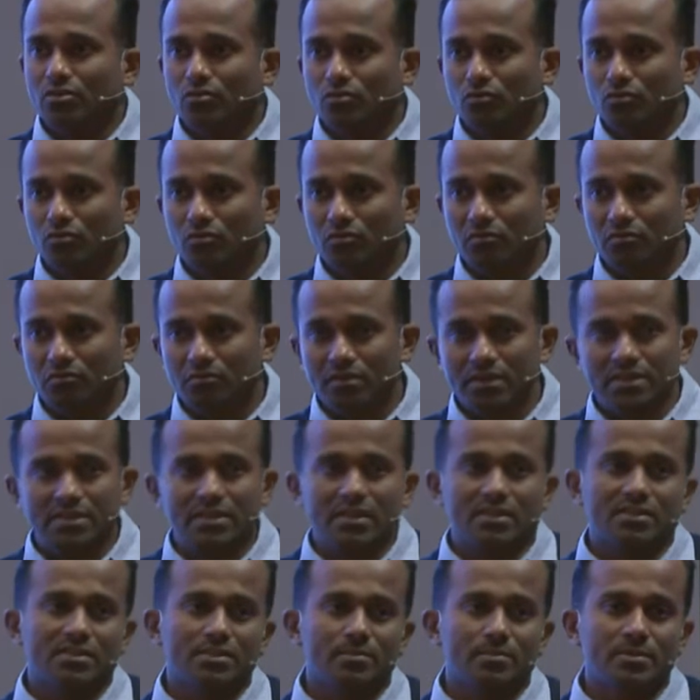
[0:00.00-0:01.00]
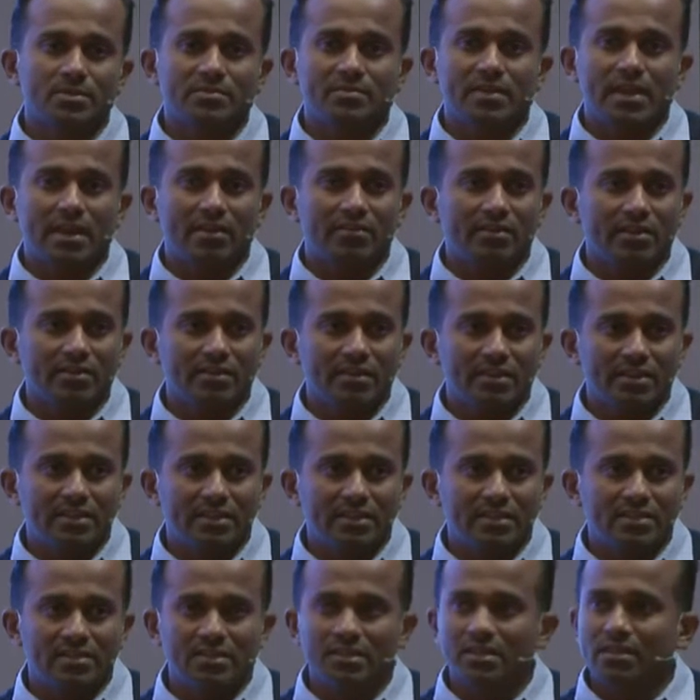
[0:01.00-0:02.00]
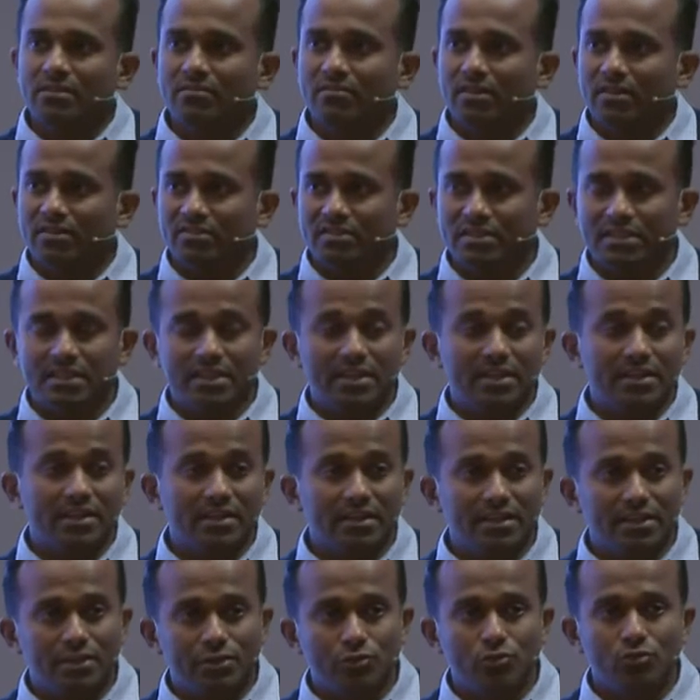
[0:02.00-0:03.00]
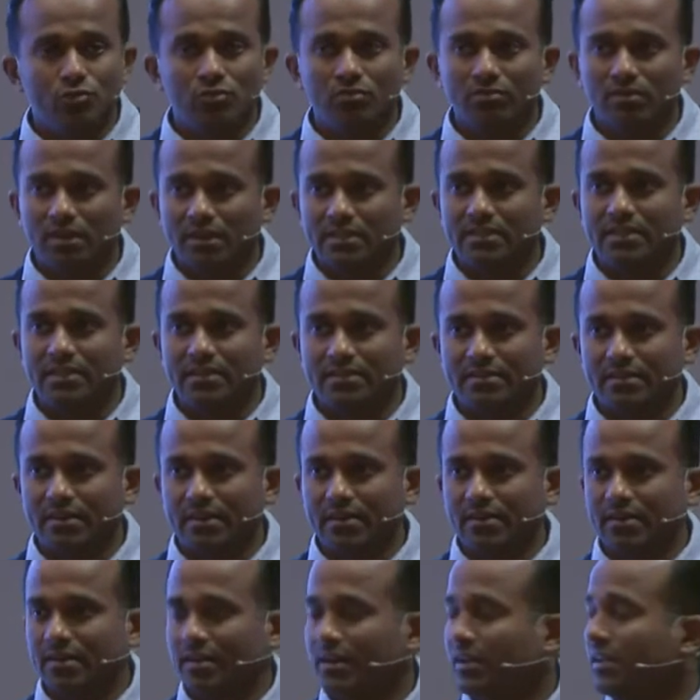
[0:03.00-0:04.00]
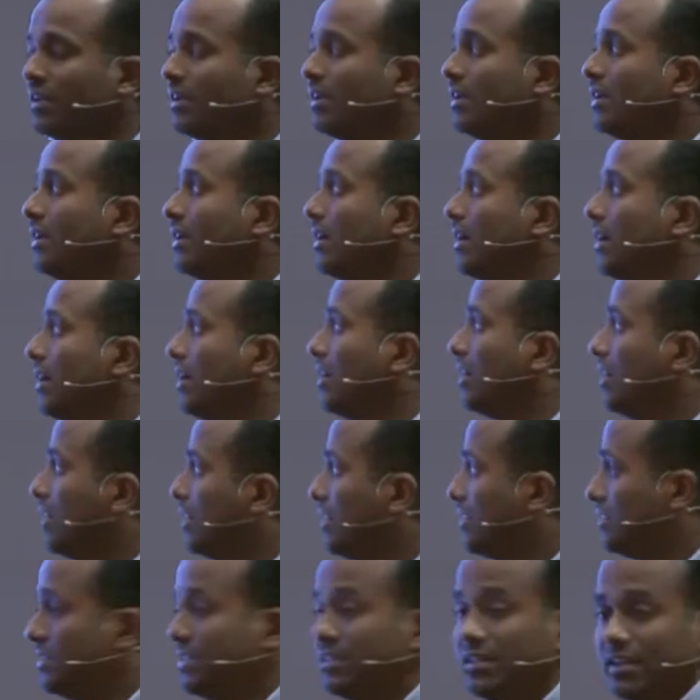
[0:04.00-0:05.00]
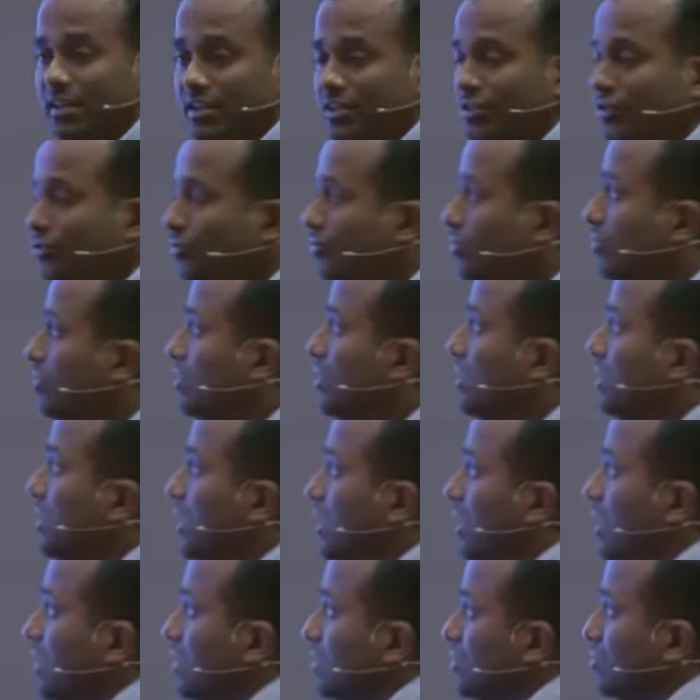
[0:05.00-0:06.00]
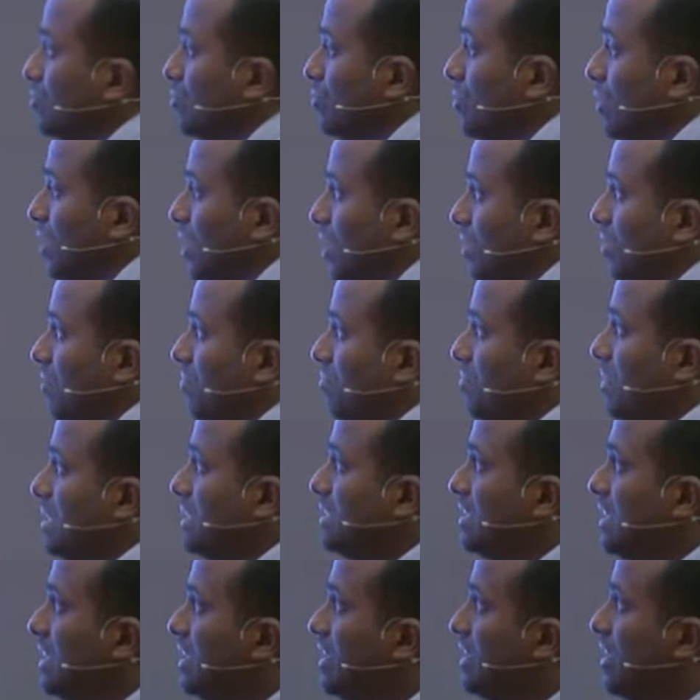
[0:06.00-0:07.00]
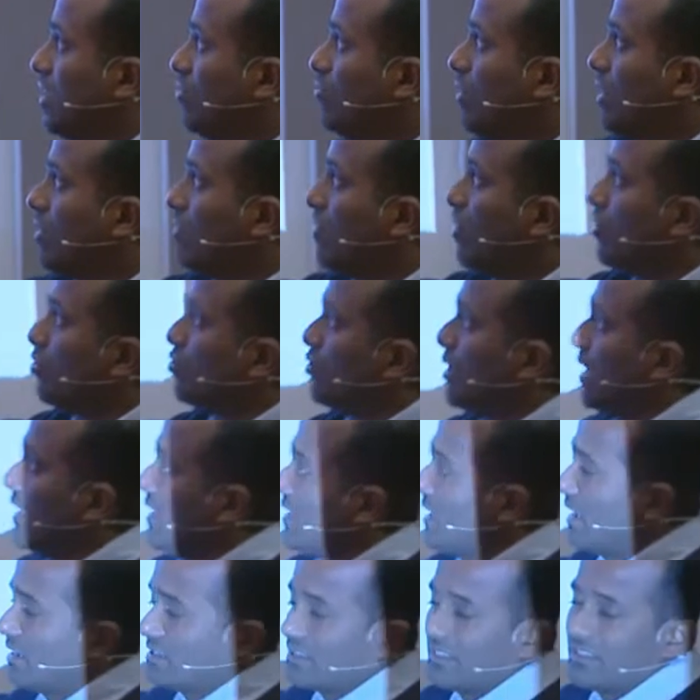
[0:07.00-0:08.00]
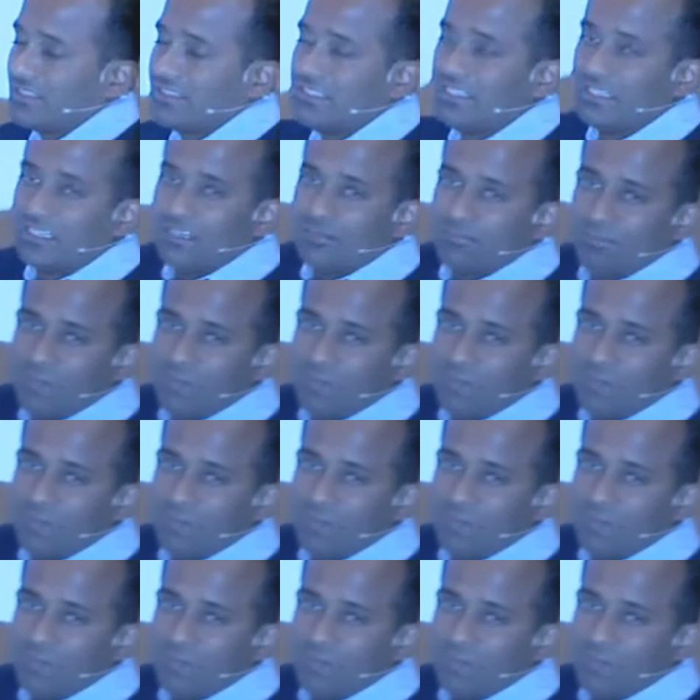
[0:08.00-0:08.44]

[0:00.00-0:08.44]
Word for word: to which customers we have given this, what was the issue, etc. Right? Uh, Jira issue. So uh, basically now I want to like access the